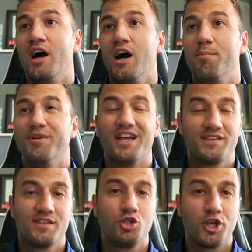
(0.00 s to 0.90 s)
um, but
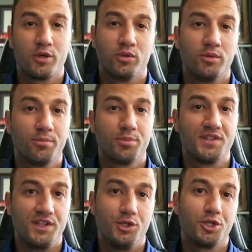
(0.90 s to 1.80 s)
that's the general
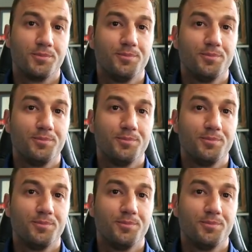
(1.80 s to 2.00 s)
procedure.